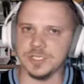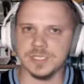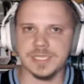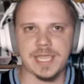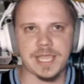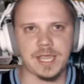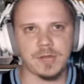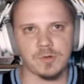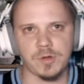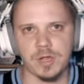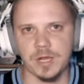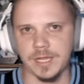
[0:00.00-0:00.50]
just
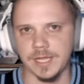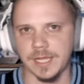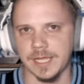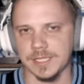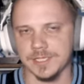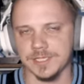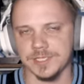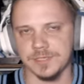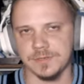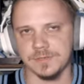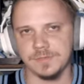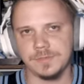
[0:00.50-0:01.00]
can't run
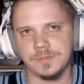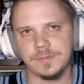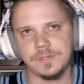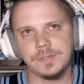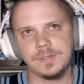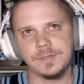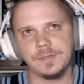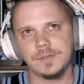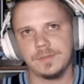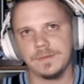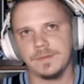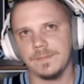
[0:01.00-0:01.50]
against him.
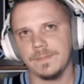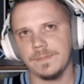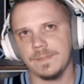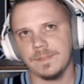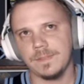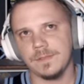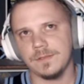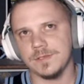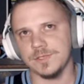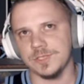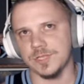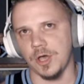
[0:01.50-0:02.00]

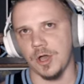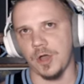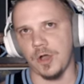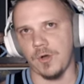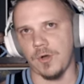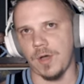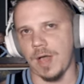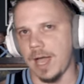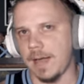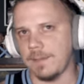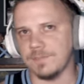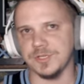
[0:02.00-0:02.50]

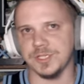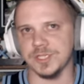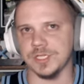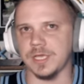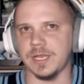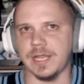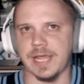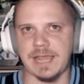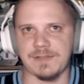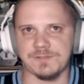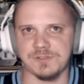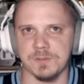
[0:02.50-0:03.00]
So I'm just
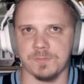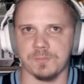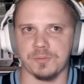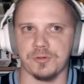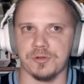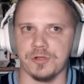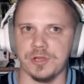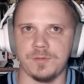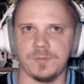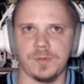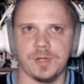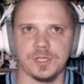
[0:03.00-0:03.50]
going to have to
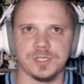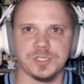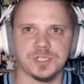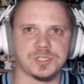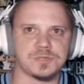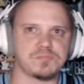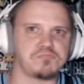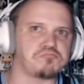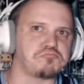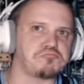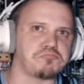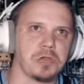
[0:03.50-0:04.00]
pretty
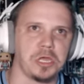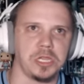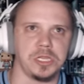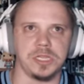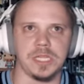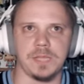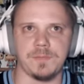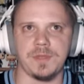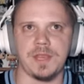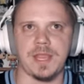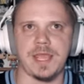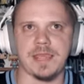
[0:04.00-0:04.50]
much
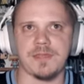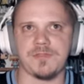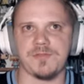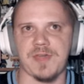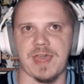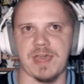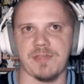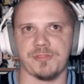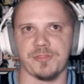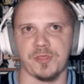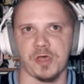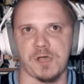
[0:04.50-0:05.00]
eliminate
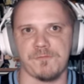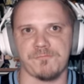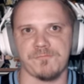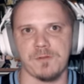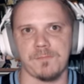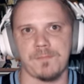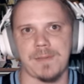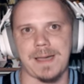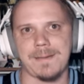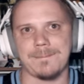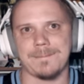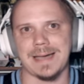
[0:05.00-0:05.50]
that thought
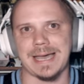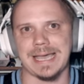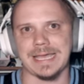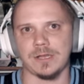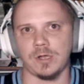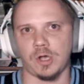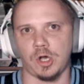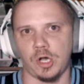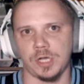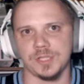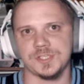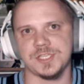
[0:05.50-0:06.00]
from my
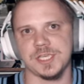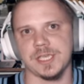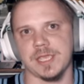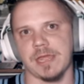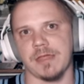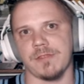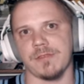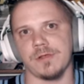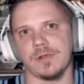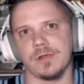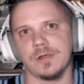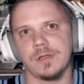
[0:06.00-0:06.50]
mind
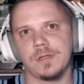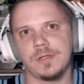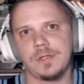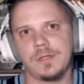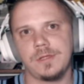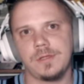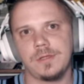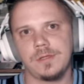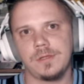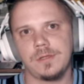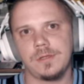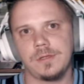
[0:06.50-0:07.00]
altogether. Going
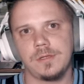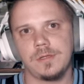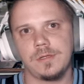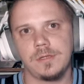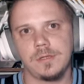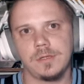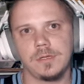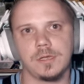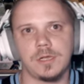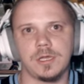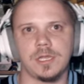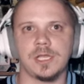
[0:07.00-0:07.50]

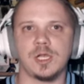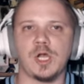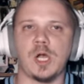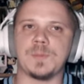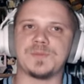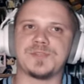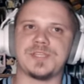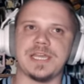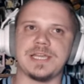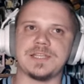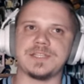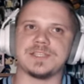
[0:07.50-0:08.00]
to go
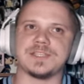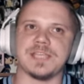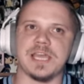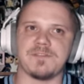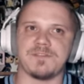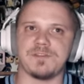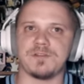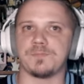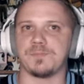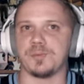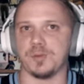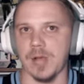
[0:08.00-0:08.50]
up
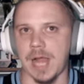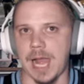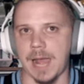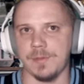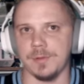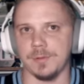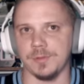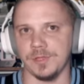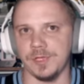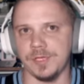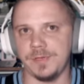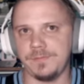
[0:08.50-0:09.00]
10-7
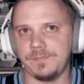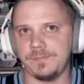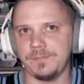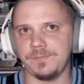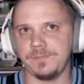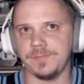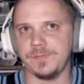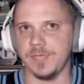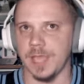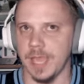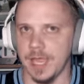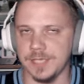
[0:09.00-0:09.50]
probably.
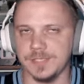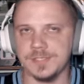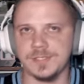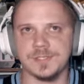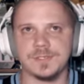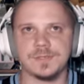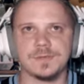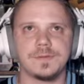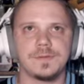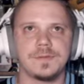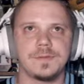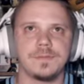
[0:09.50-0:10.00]

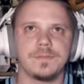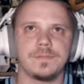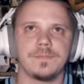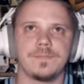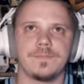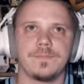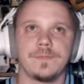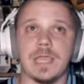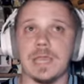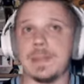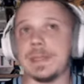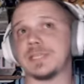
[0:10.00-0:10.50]
Yes.
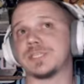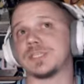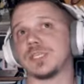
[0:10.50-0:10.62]
And